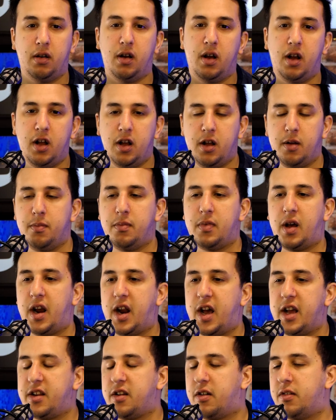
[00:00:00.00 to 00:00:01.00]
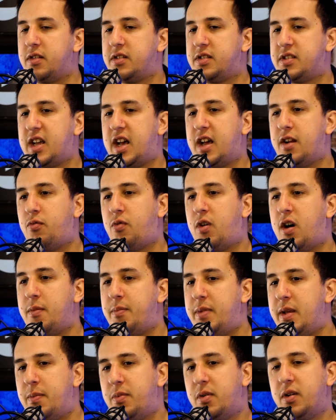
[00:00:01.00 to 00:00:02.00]
Um, and I don't understand why
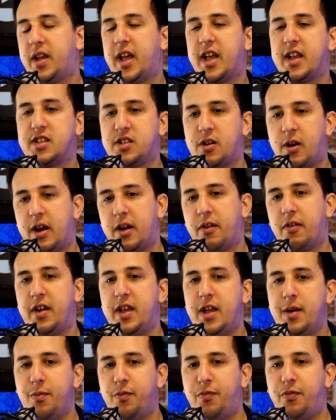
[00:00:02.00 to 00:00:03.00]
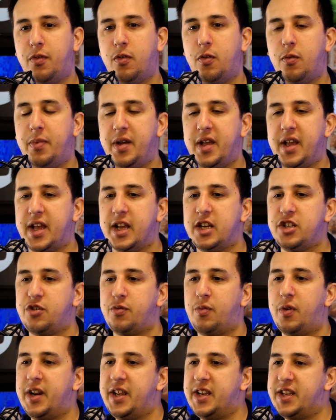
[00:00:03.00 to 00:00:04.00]
people are getting so angry at him for being injured
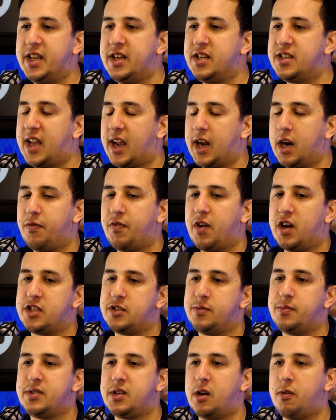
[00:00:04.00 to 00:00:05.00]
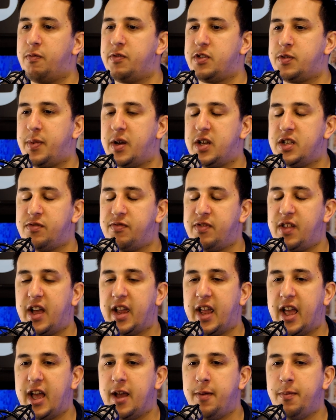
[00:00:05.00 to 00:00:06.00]
when he did sacrifice himself for Spurs for that
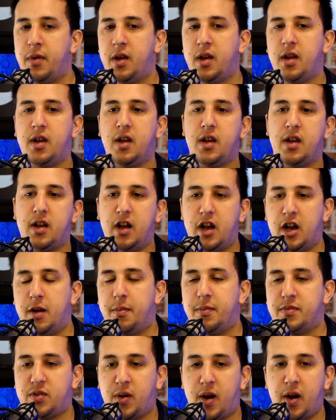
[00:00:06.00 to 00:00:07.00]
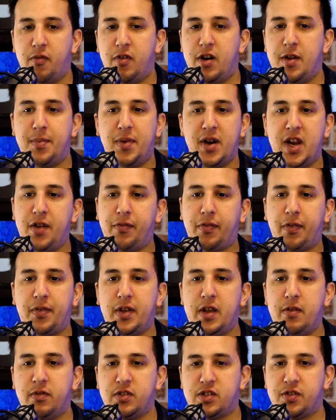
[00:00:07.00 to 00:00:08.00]
game. Um, so I really believe if
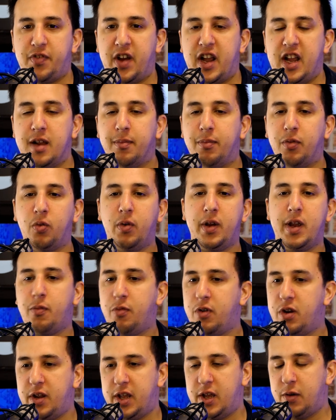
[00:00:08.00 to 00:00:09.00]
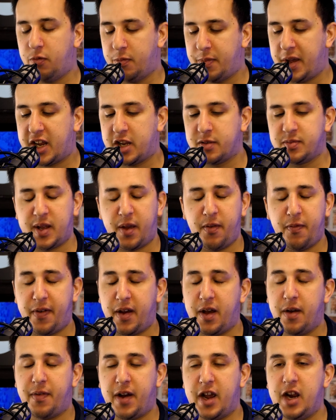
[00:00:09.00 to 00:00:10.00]
he was available, he would he would make himself
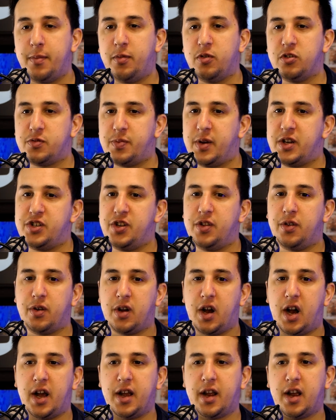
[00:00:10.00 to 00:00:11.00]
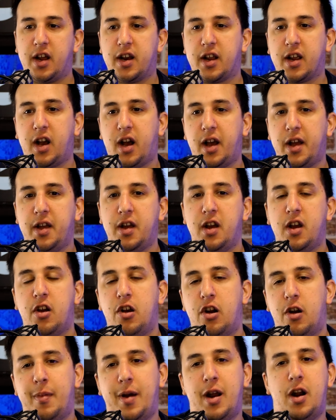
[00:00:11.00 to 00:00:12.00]
available, especially the guy kind of guy
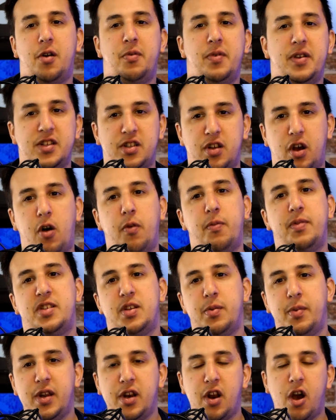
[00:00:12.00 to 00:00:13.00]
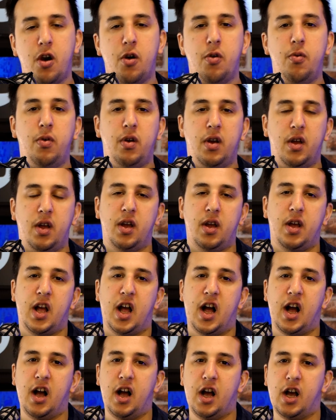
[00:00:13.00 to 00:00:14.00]
Romero is. Obviously, we know
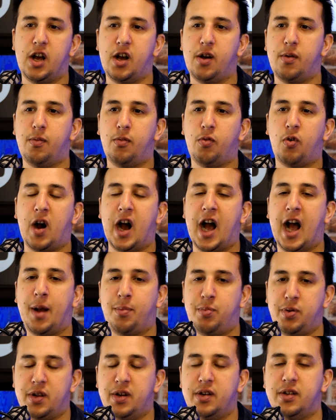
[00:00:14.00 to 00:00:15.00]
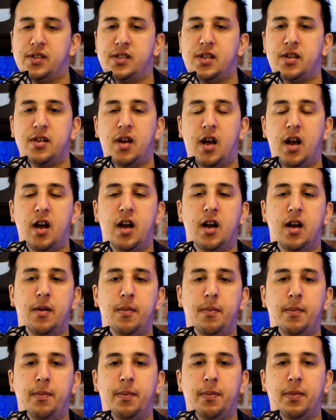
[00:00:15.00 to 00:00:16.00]
um, what happened
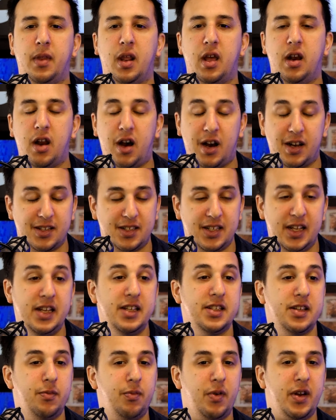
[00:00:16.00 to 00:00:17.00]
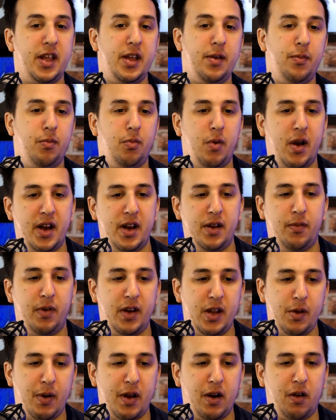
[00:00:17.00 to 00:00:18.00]
um, last season when he went when
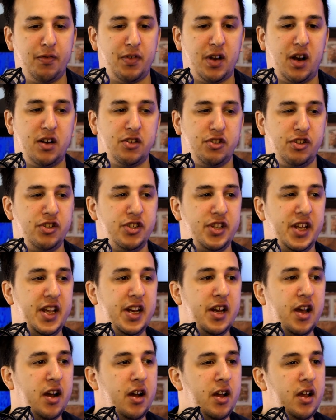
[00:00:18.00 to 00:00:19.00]
he went off to Argentina,